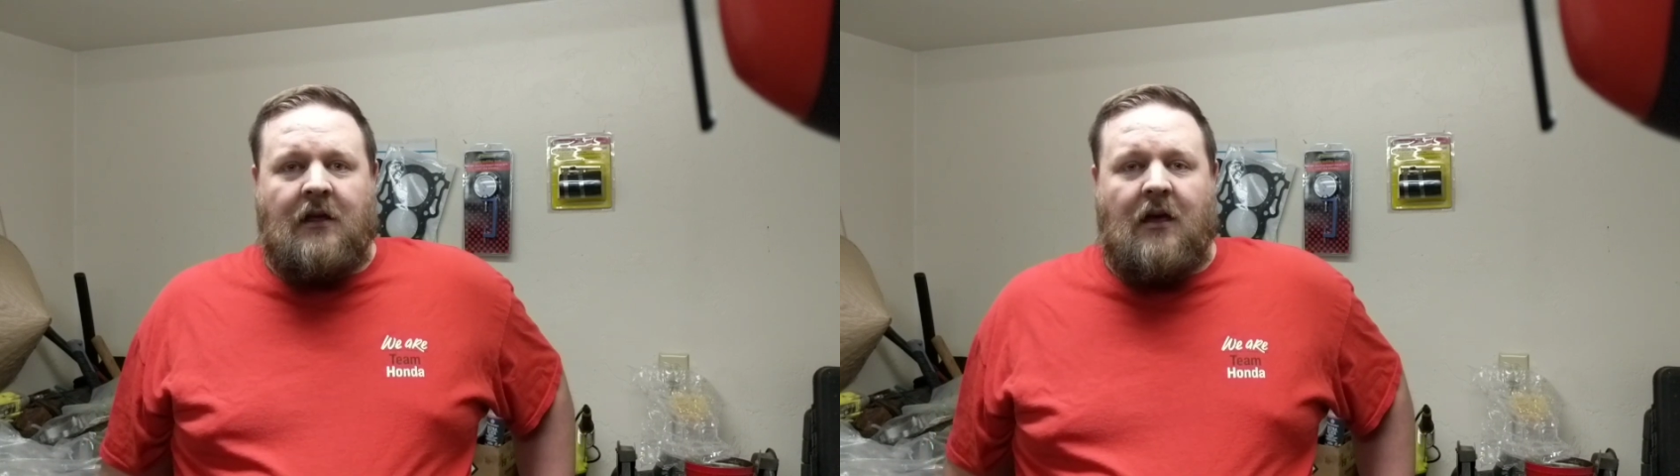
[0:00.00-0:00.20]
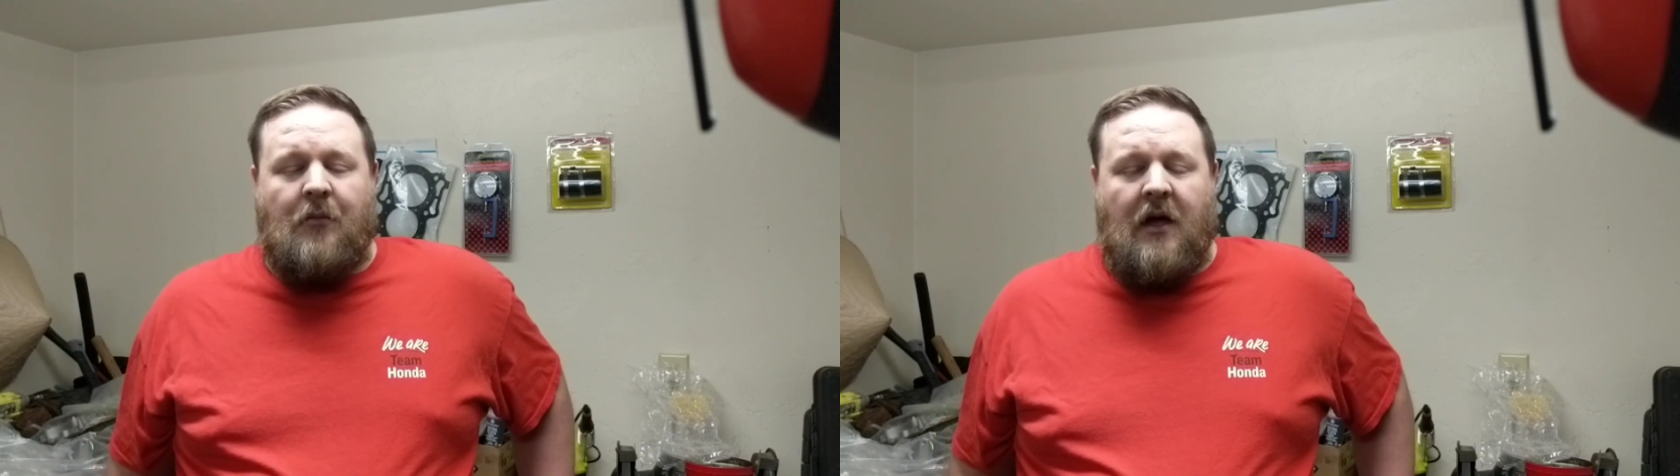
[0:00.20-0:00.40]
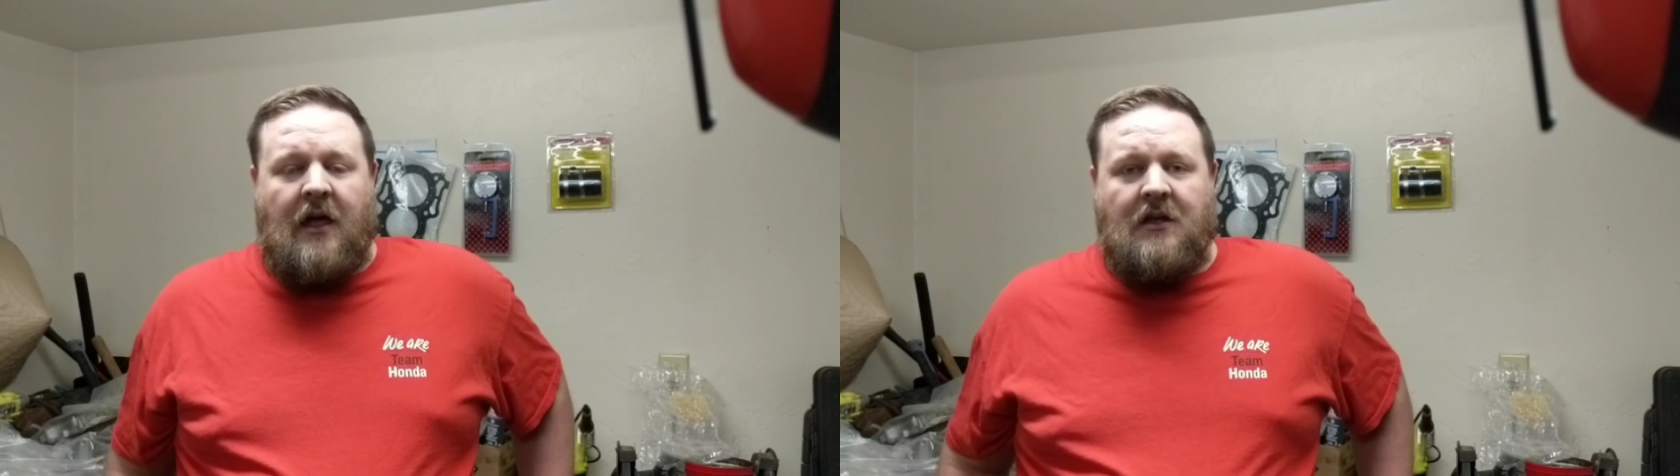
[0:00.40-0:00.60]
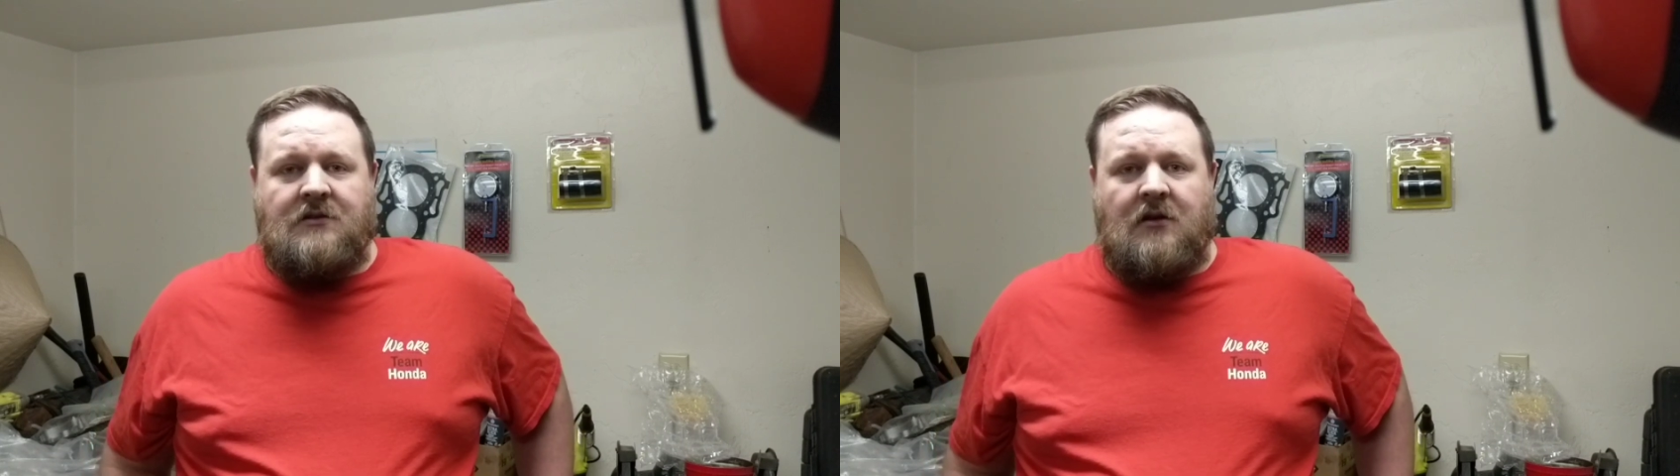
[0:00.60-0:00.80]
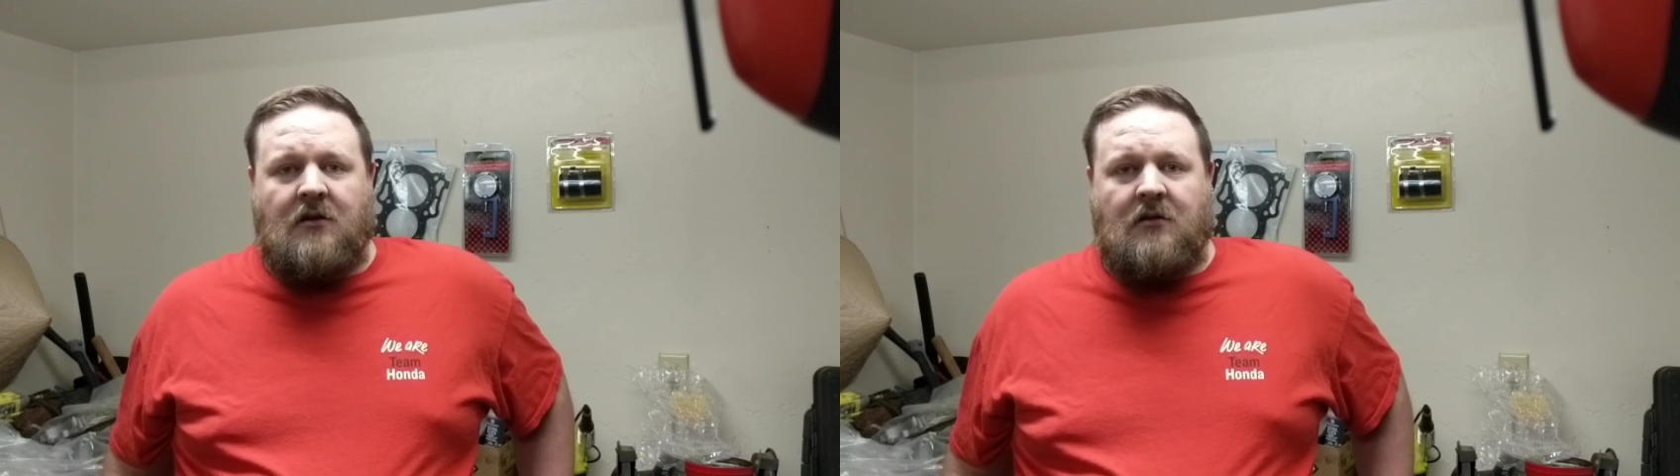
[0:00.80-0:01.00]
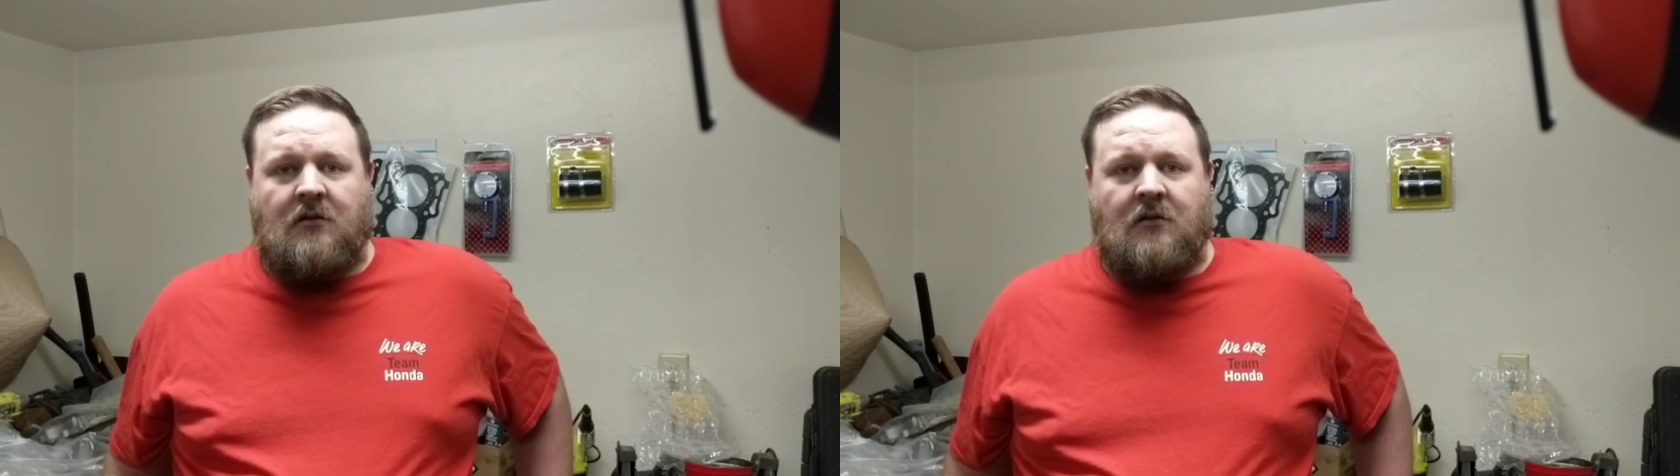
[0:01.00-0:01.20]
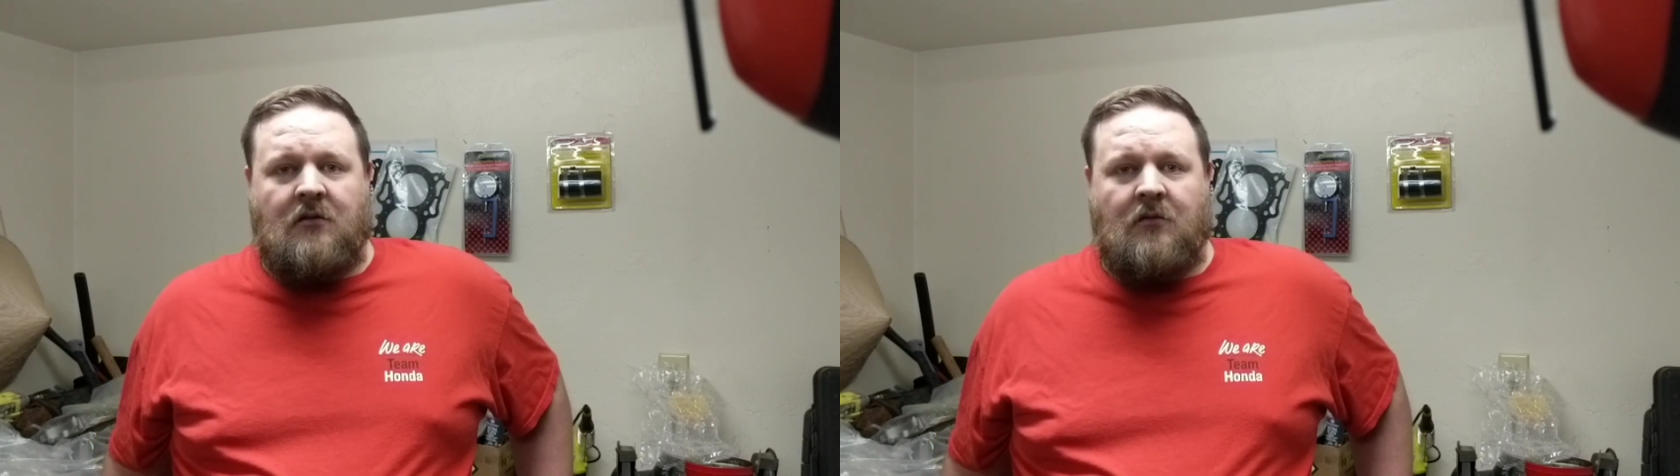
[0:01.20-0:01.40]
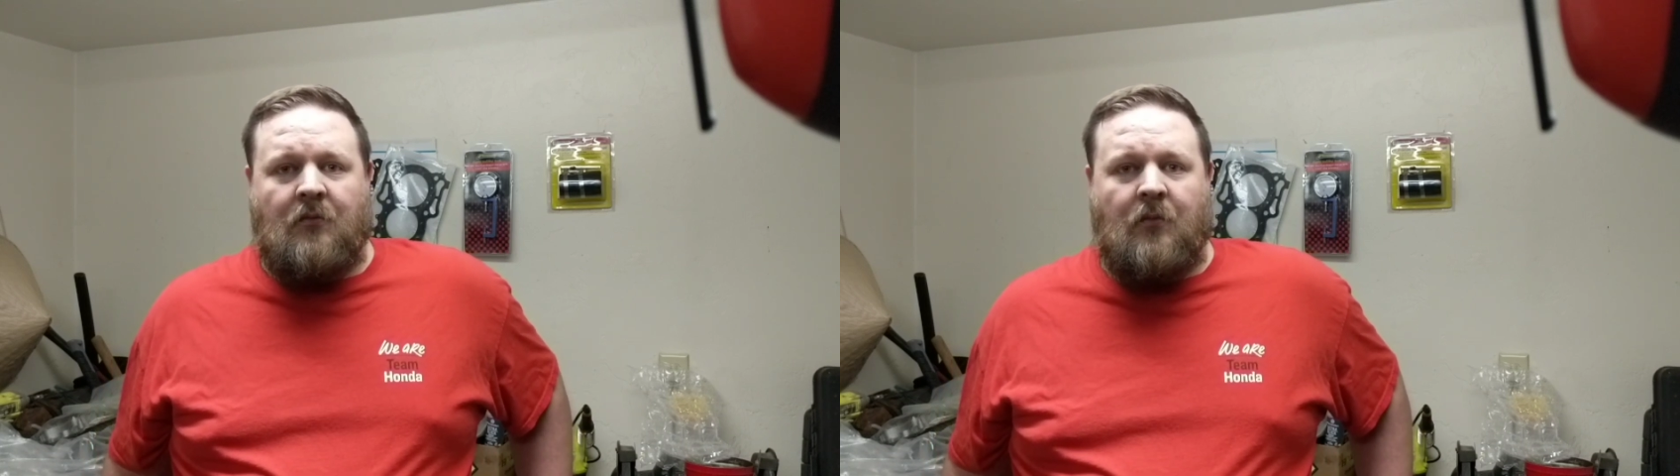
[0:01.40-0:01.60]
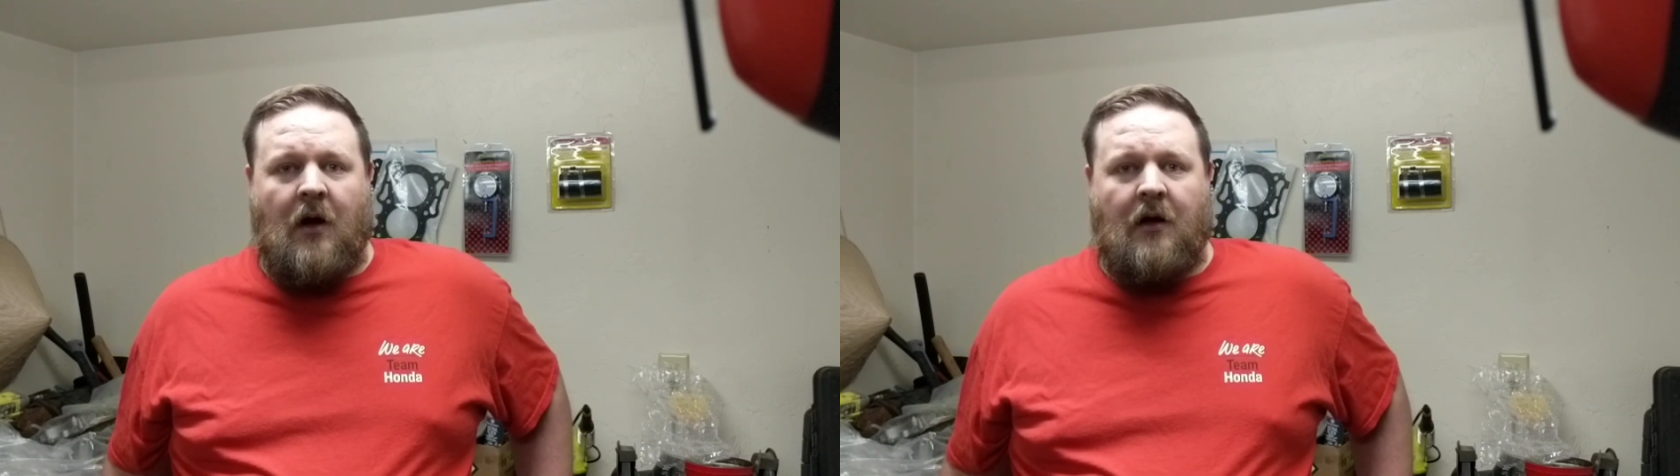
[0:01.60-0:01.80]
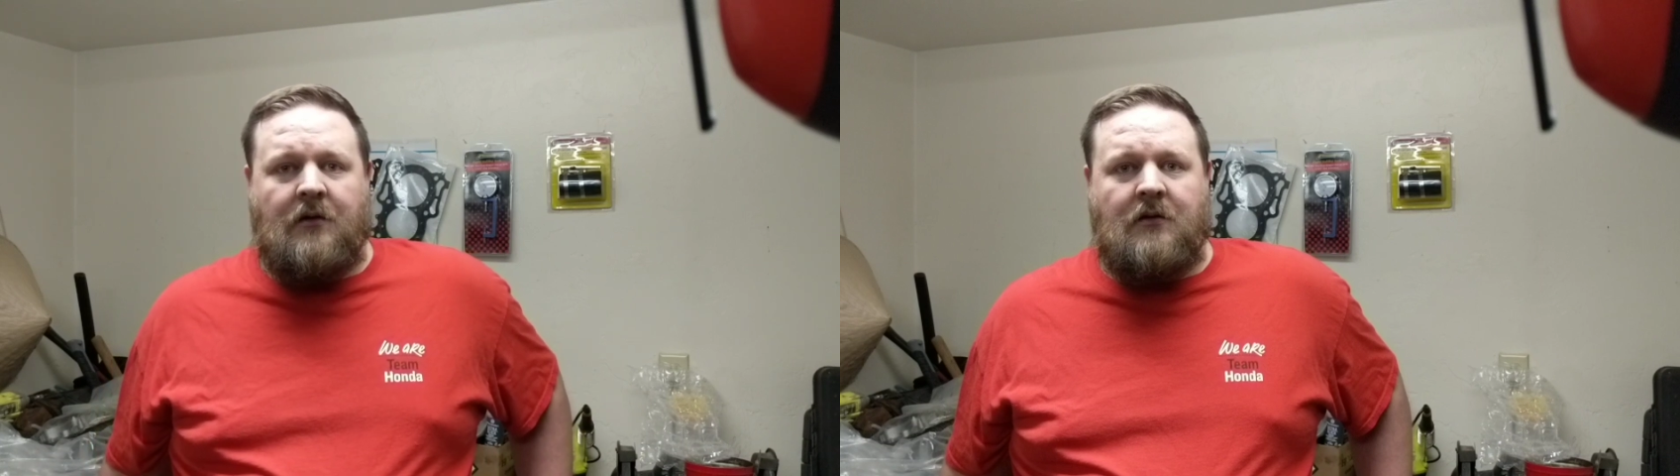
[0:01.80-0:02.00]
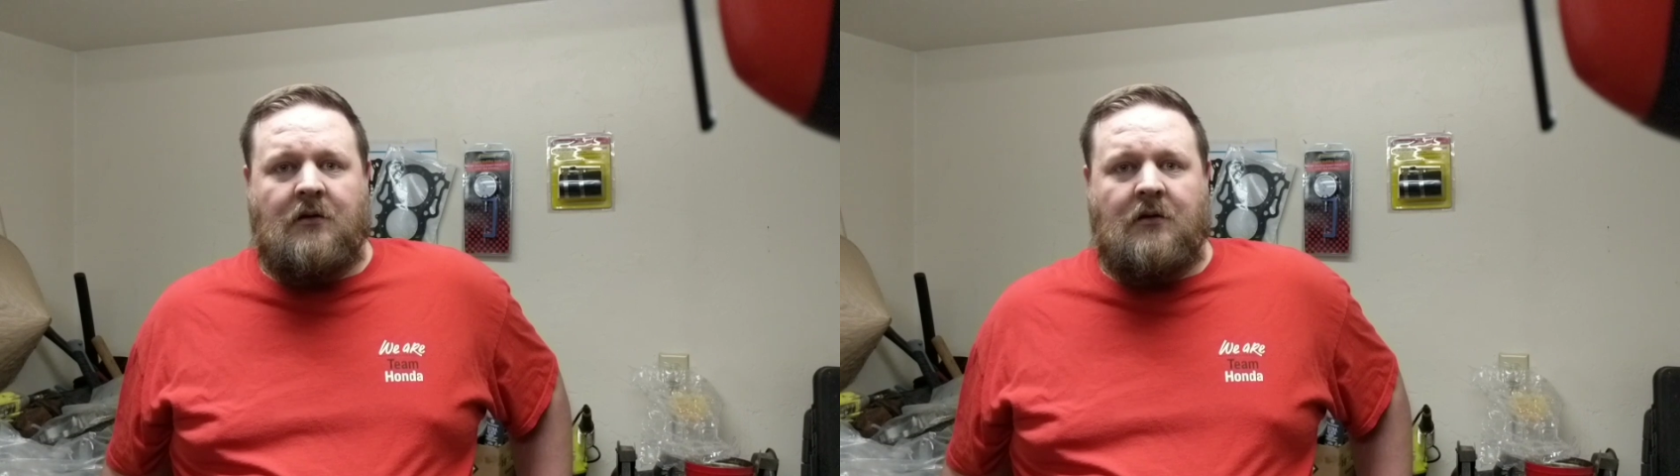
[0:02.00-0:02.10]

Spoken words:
get my hands on a rod